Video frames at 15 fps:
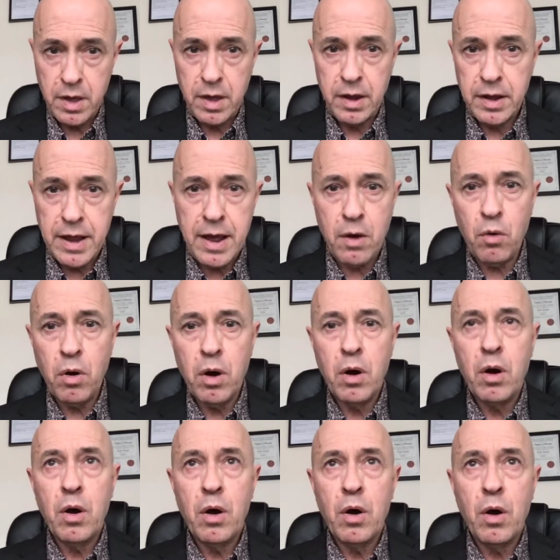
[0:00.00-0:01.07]
Now,
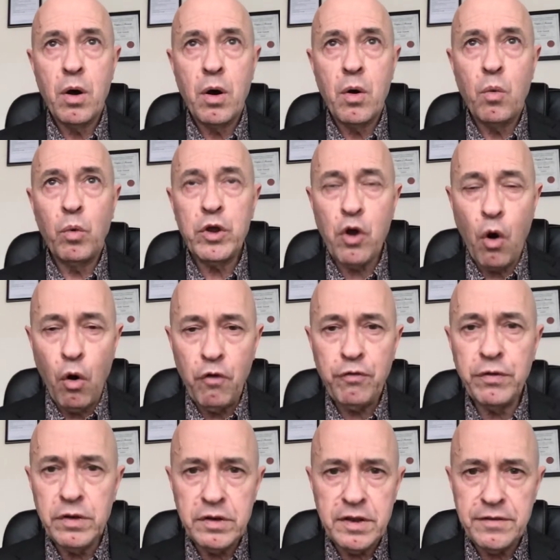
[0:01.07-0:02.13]
we
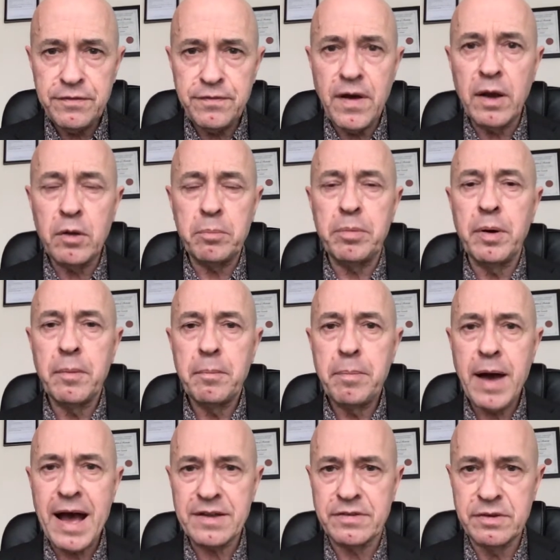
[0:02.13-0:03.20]
often develop
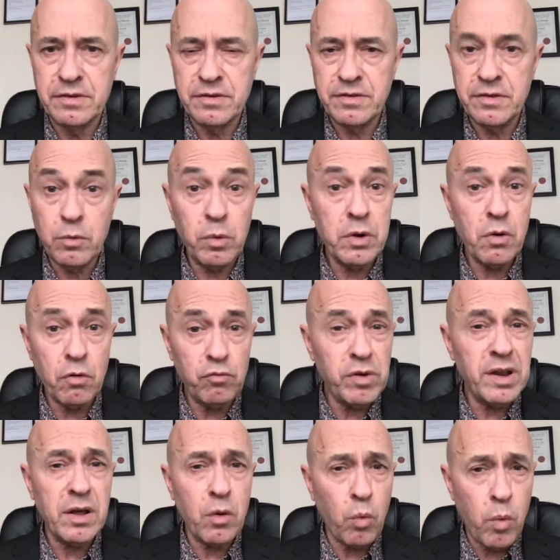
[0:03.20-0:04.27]
patterns that we're not
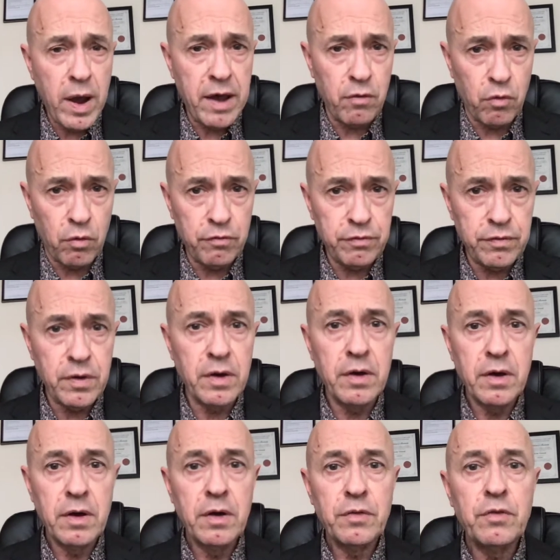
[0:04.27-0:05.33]
really aware of
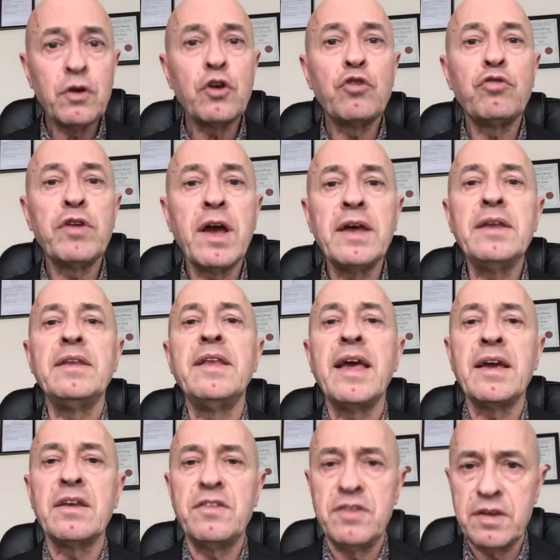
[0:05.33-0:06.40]
that create
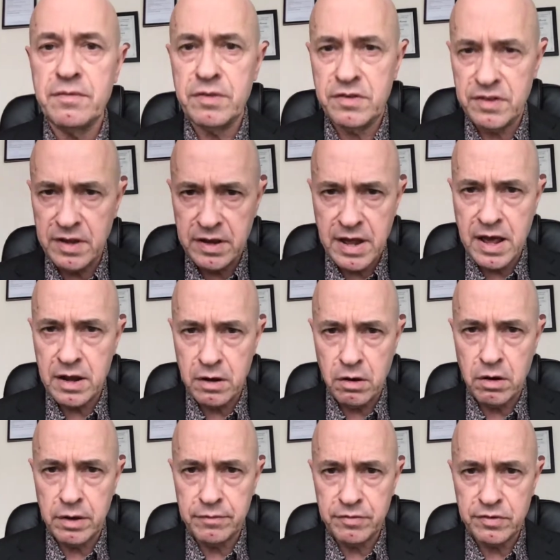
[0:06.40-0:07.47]
negativity in our
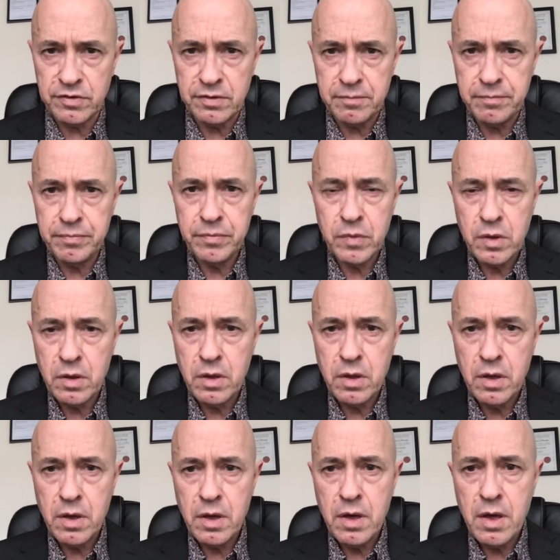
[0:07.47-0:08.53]
lives.
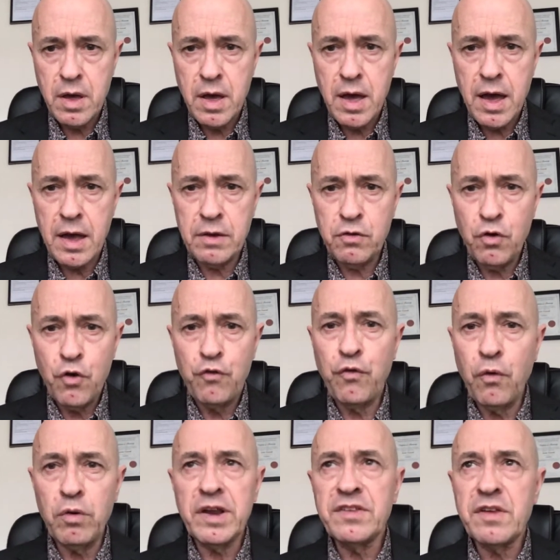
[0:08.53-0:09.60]
And
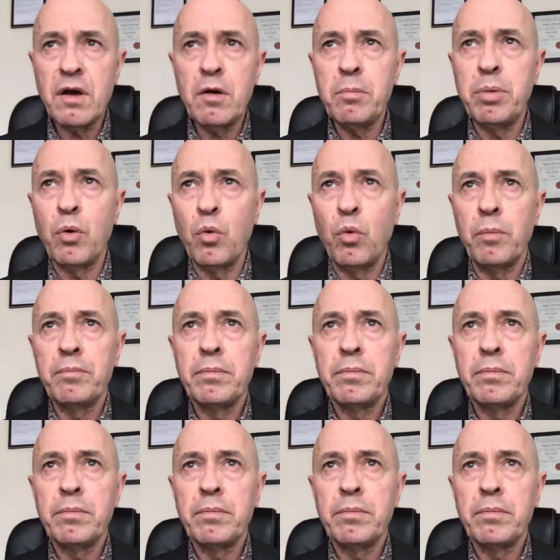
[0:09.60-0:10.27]
for example,